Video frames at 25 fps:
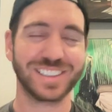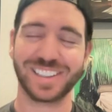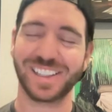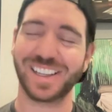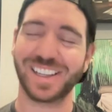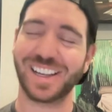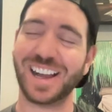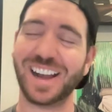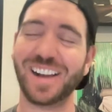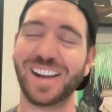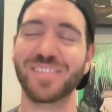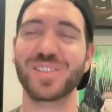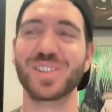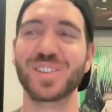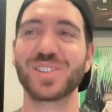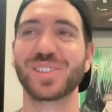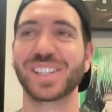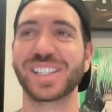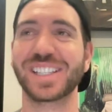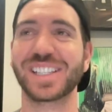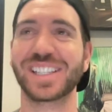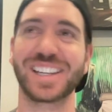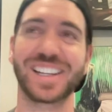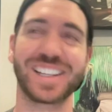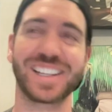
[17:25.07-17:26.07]

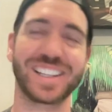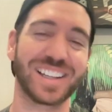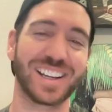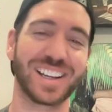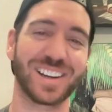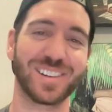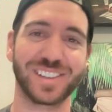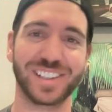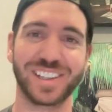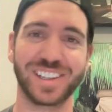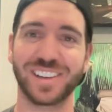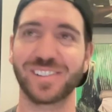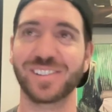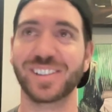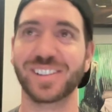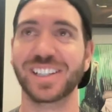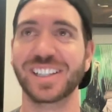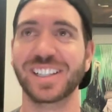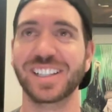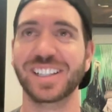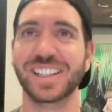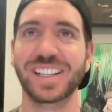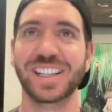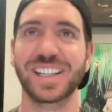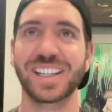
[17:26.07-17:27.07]
Obviously kidding there. We know
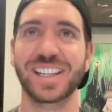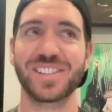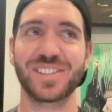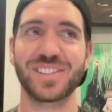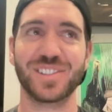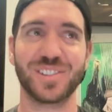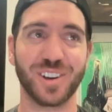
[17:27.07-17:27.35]
his